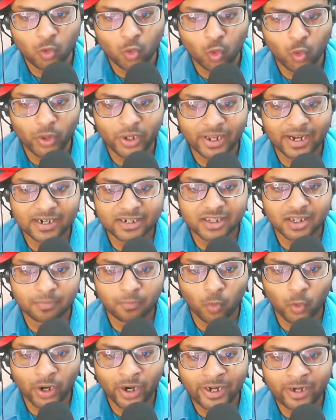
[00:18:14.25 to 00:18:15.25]
we get the
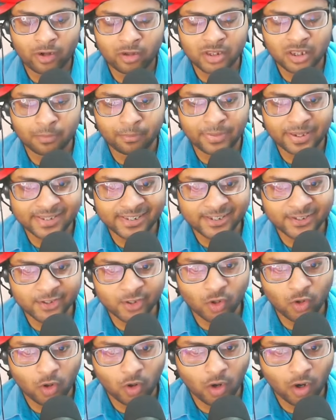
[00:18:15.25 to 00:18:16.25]
point on the basis
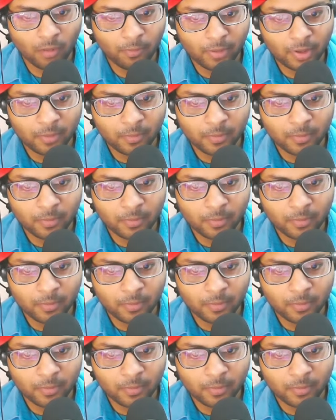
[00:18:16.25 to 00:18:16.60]
of